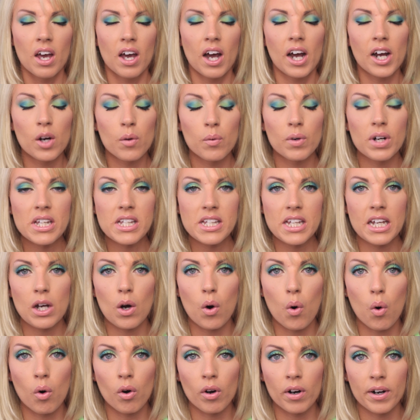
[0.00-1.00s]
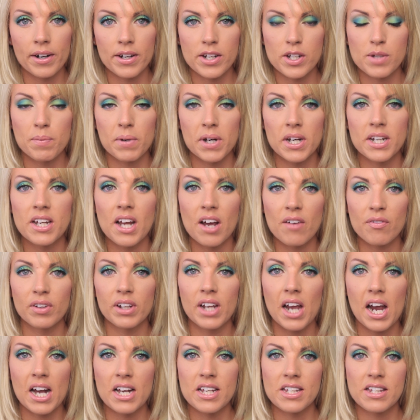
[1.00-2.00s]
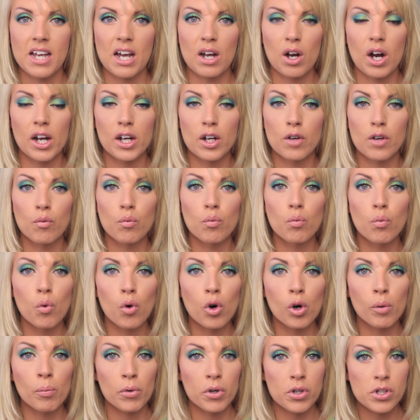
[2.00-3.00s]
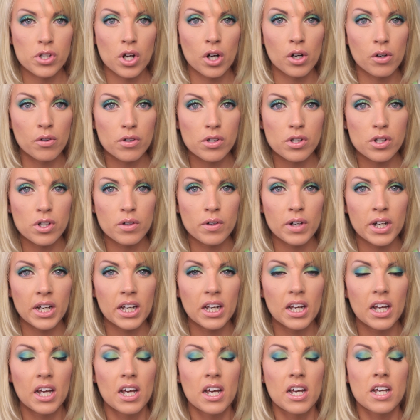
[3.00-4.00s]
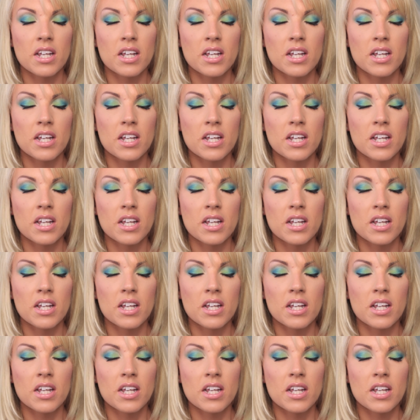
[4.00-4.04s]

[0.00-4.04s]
I don't want to say orange, but it definitely has that kind of warmer tone to it.